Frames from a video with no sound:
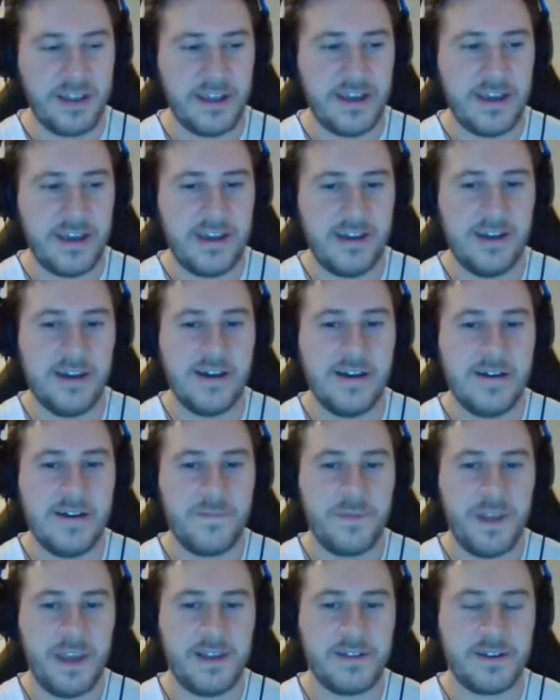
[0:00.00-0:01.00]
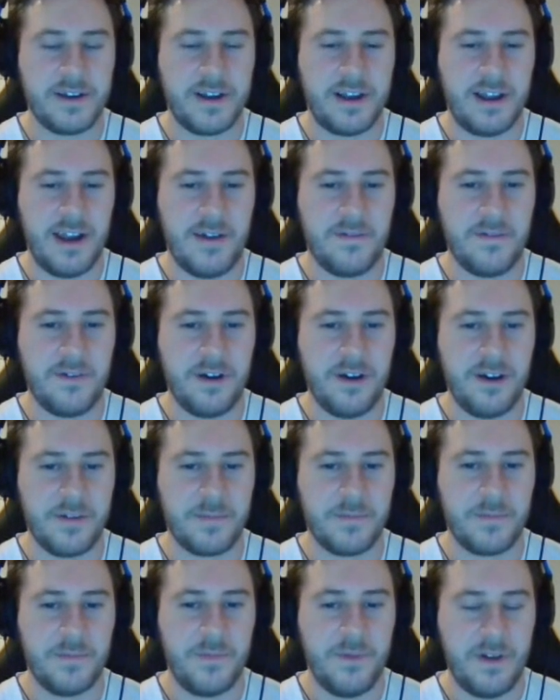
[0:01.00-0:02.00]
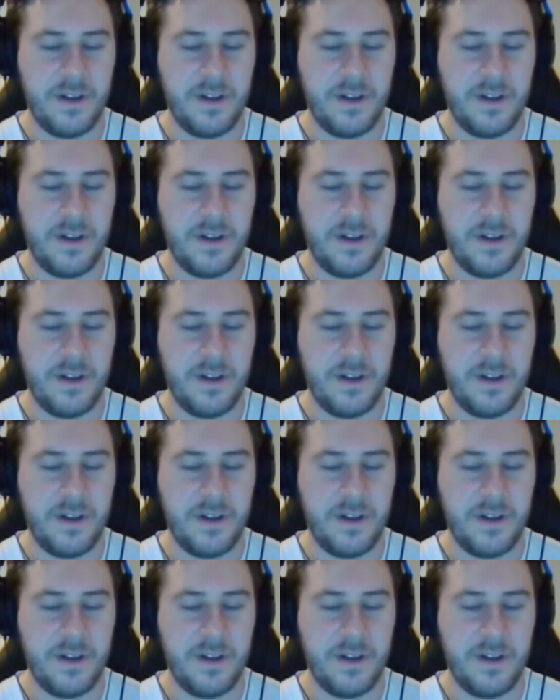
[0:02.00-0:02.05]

I think he's a clever.